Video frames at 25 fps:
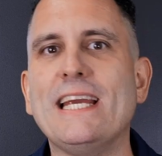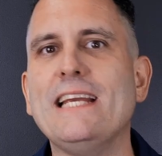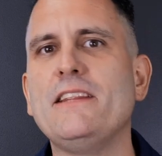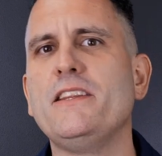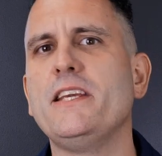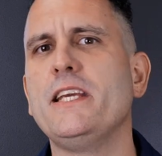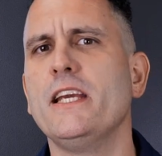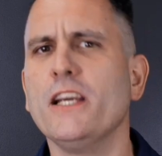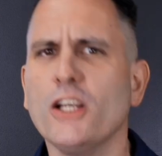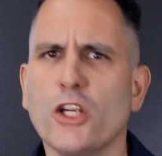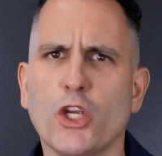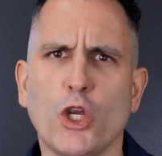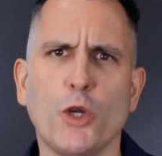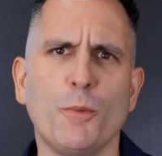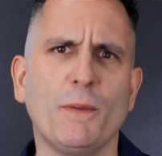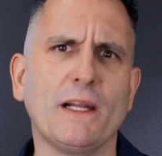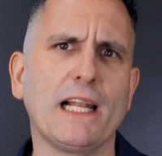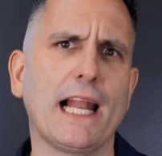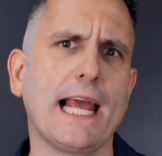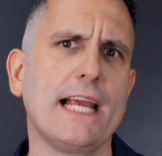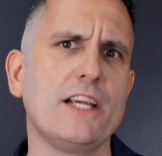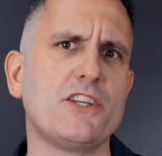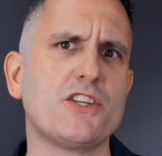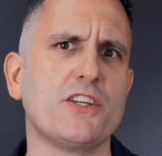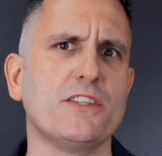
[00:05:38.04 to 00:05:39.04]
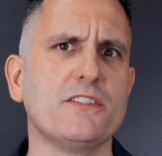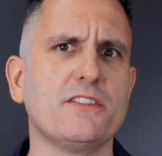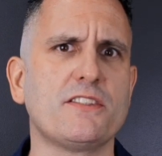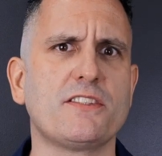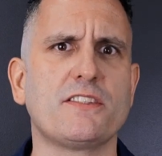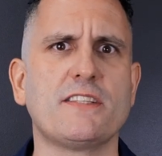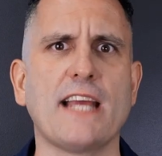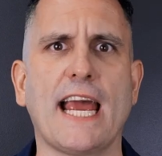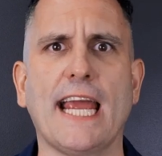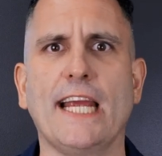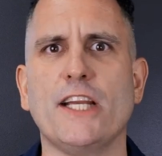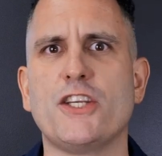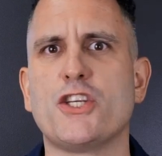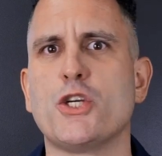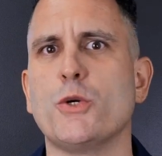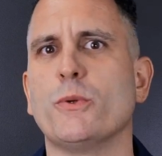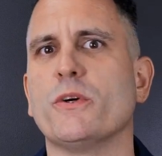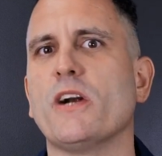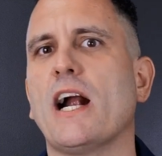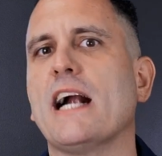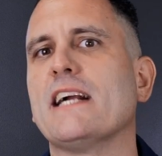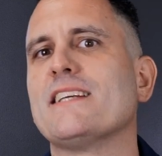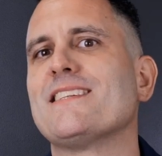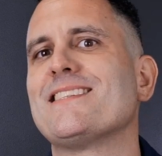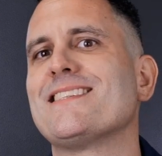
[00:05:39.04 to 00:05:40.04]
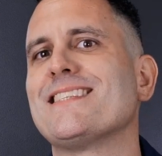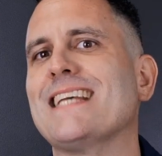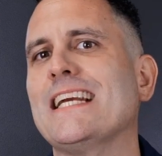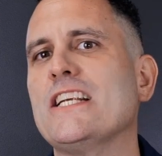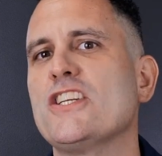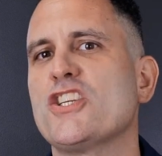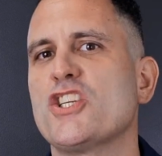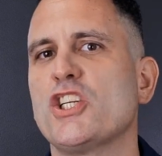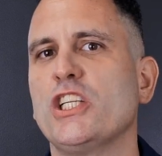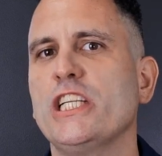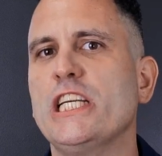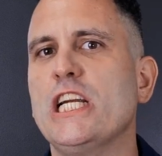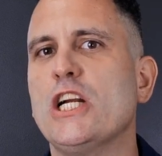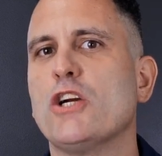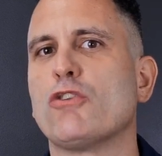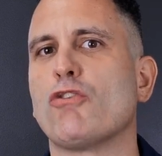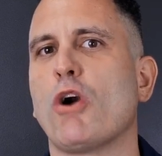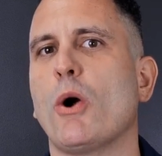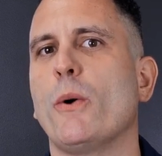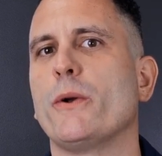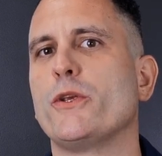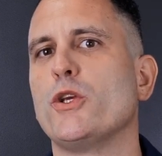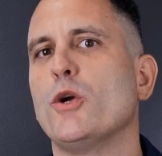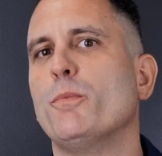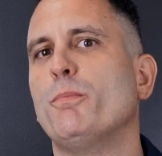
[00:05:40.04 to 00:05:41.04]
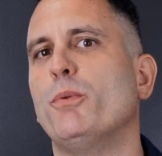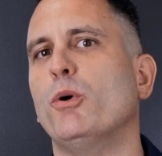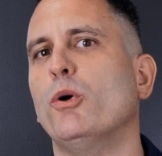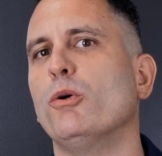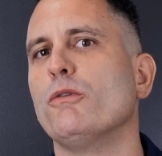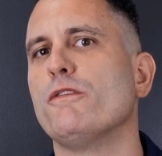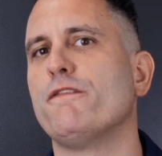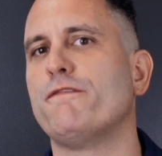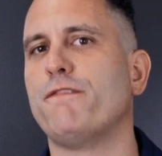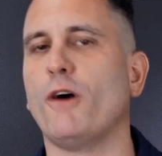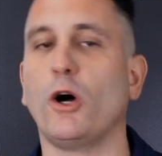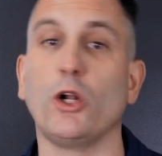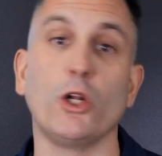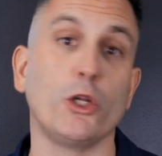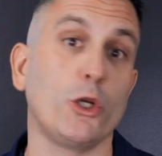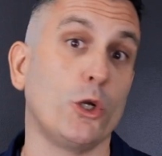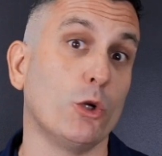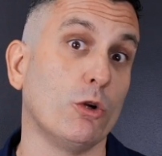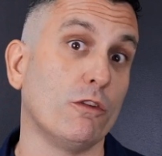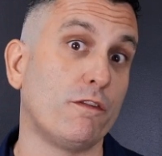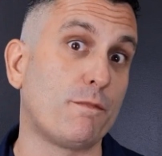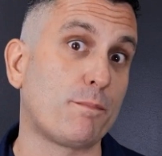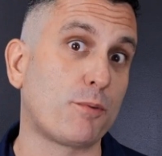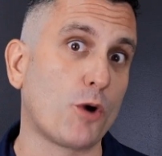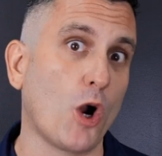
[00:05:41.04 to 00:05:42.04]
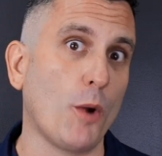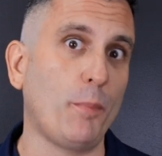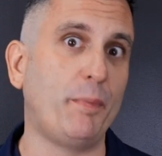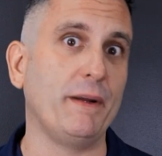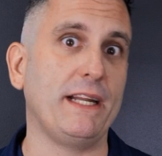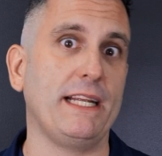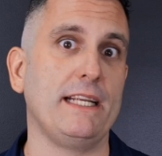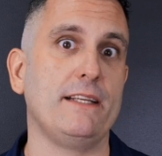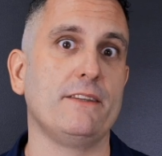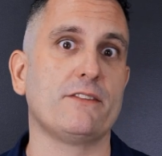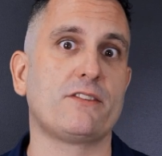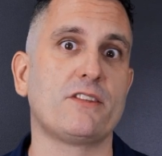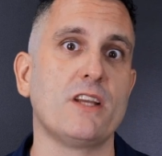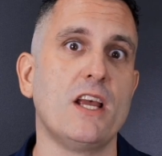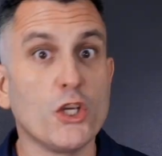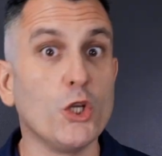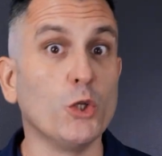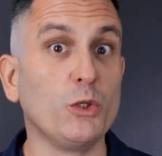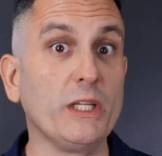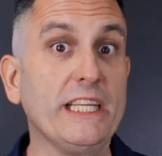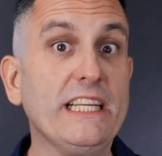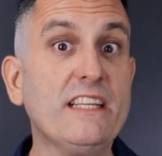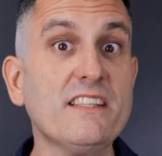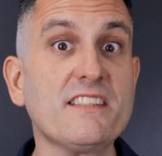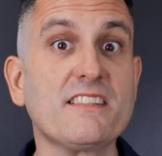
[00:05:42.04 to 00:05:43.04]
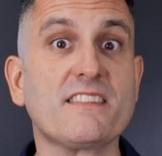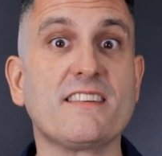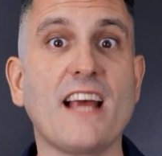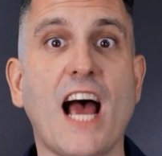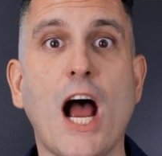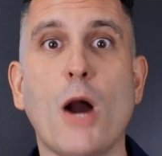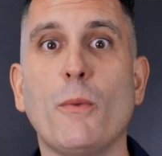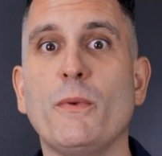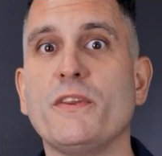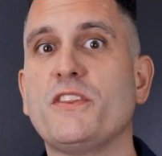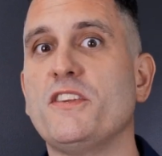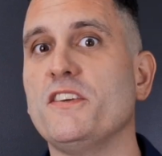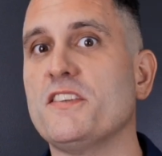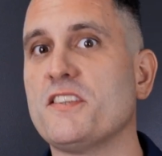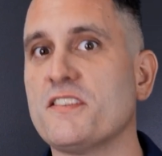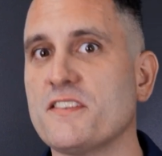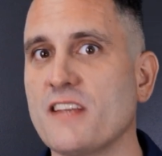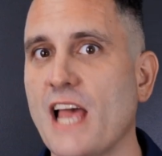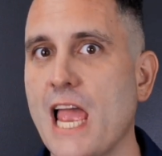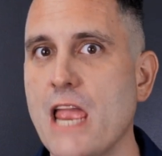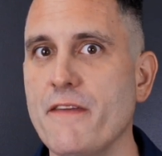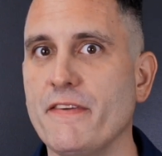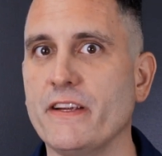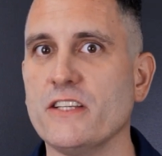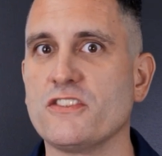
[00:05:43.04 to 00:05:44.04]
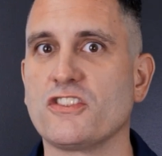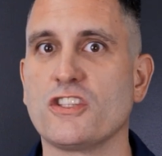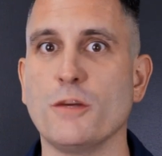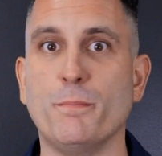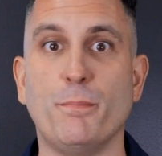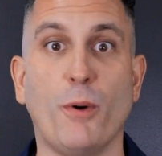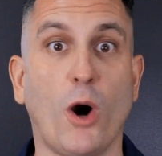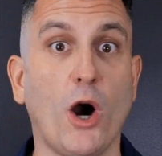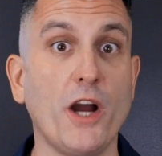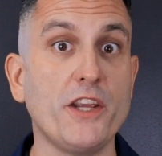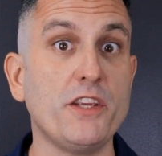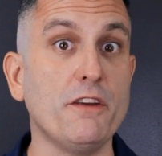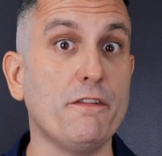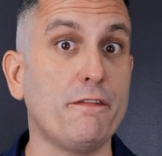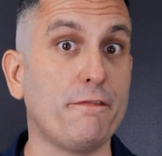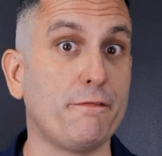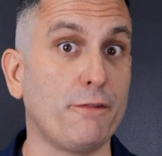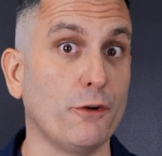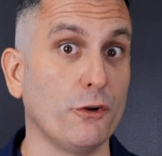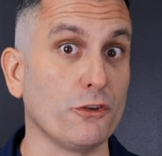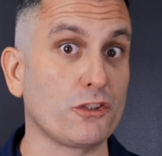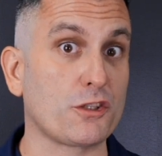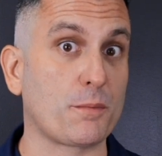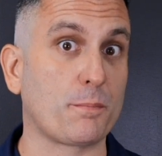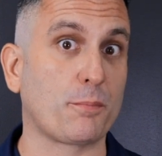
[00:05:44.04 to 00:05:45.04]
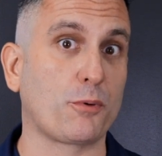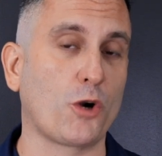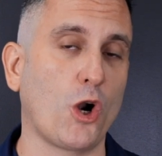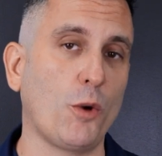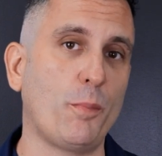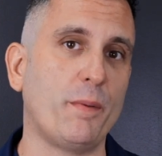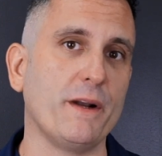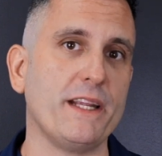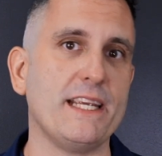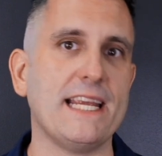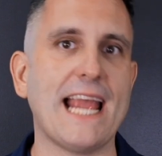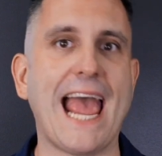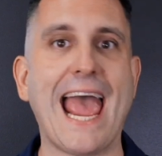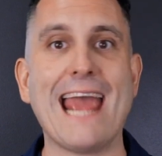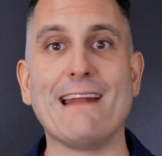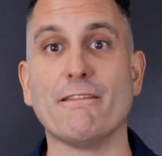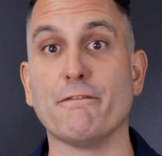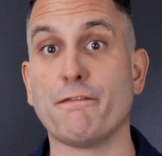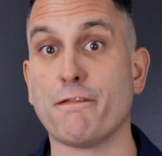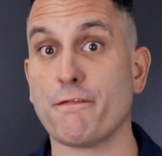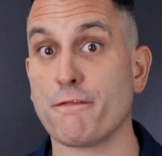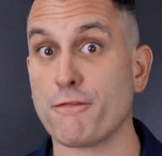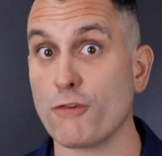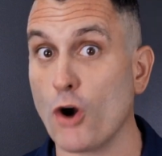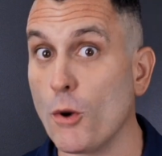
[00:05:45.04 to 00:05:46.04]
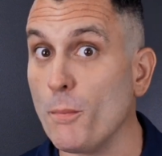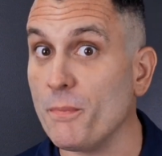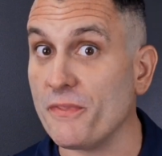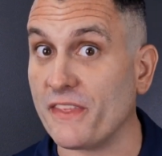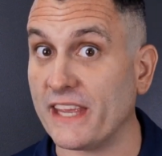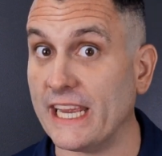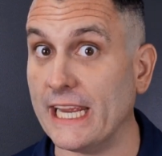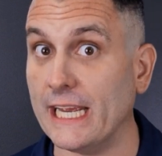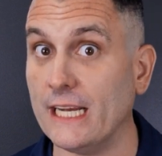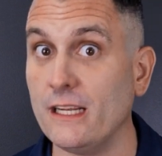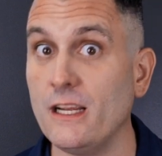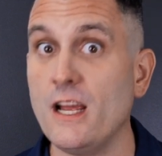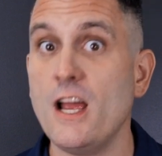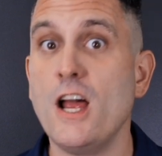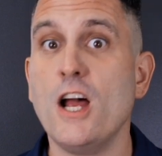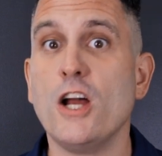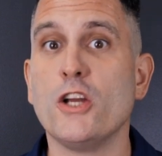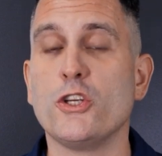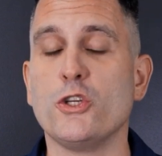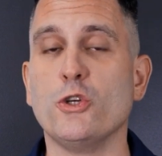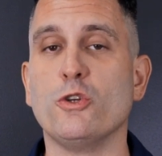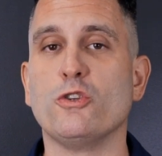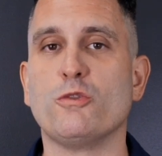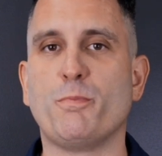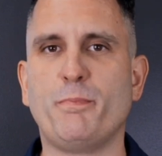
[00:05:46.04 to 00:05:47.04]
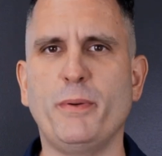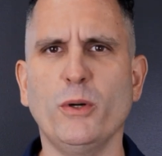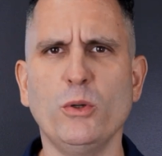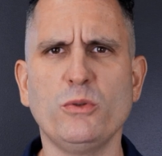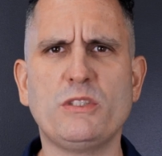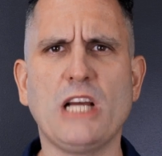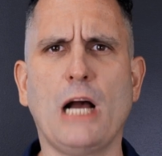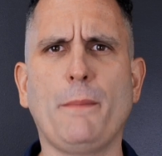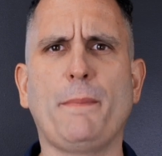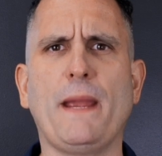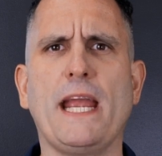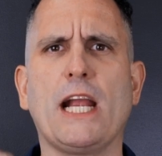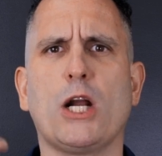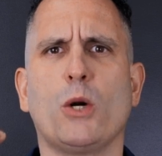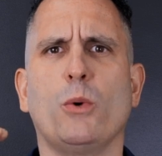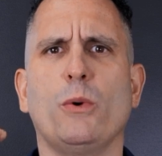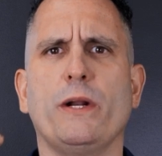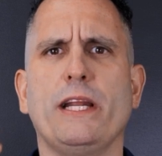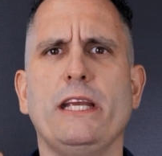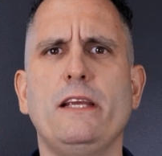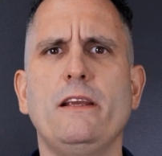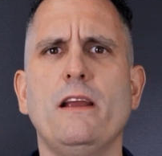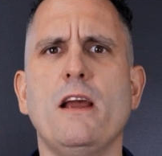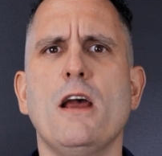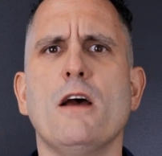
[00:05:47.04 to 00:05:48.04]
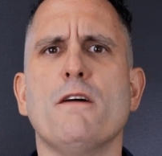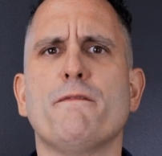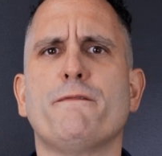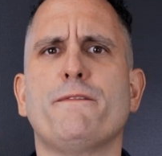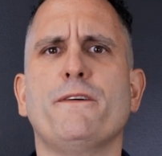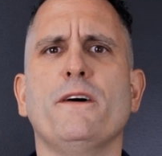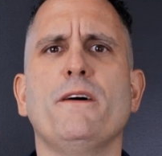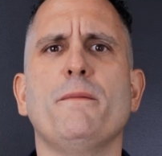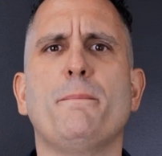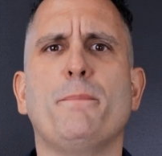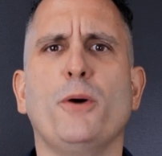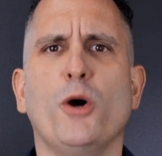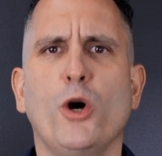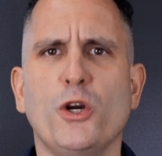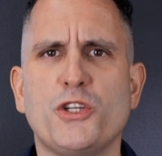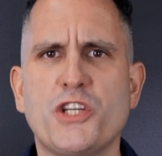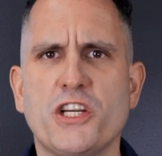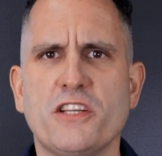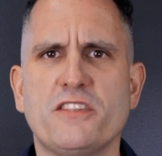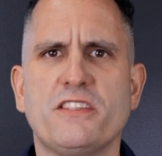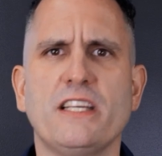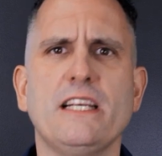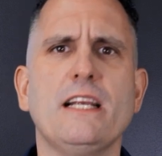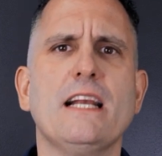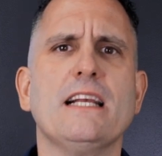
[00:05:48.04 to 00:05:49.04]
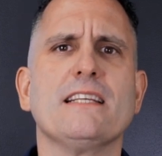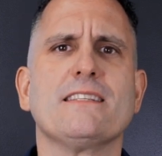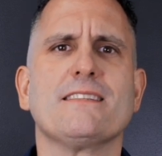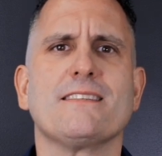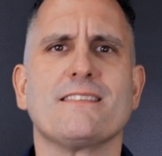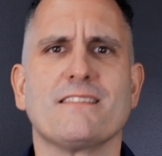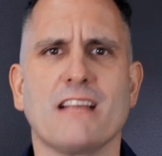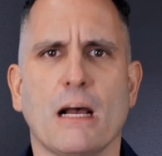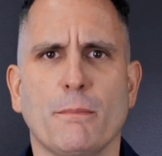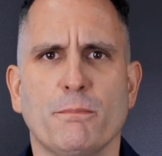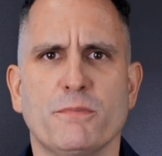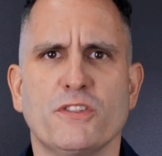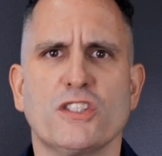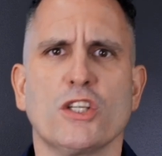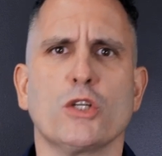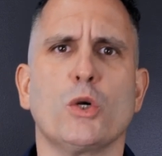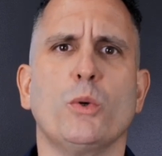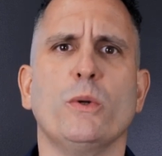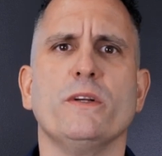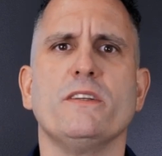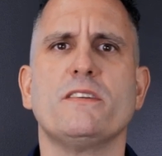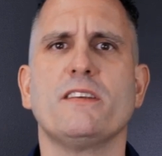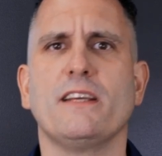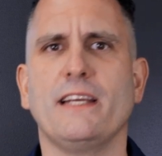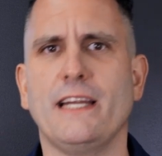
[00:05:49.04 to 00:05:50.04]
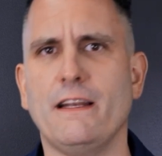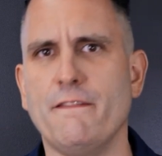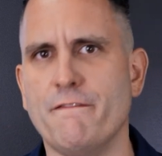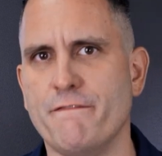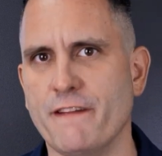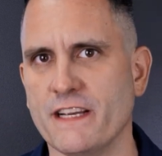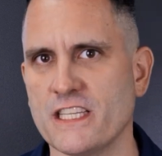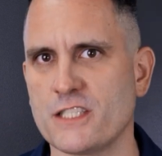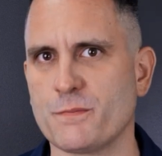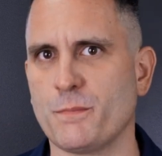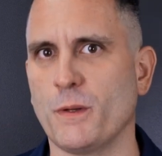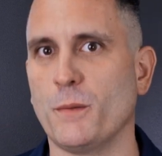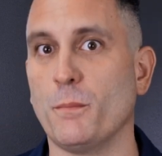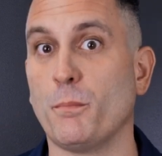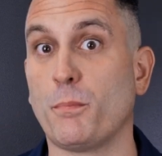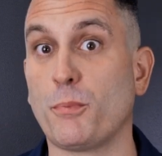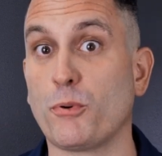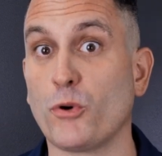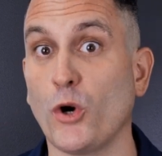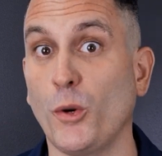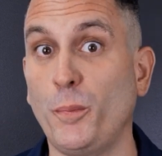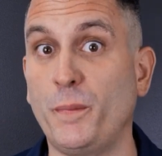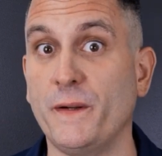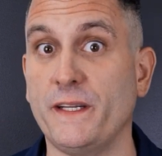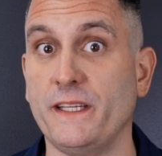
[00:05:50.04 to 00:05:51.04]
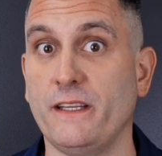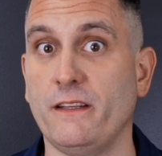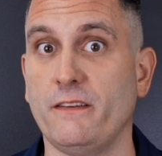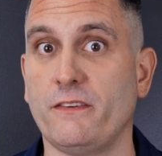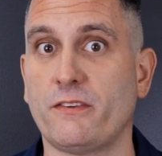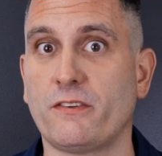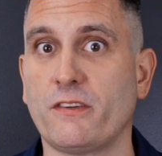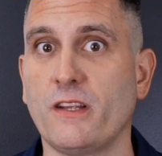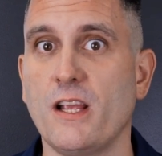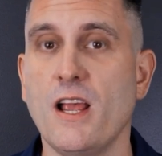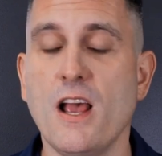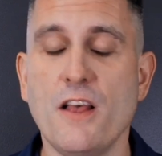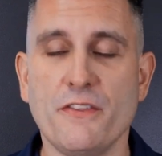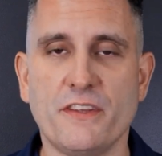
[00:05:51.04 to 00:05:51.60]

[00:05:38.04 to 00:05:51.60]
in the accumulation stage, you are essentially growing your portfolio of properties. You'll need to start with your savings to buy your first property, and from there, use built-up equity for purchasing subsequent investment properties.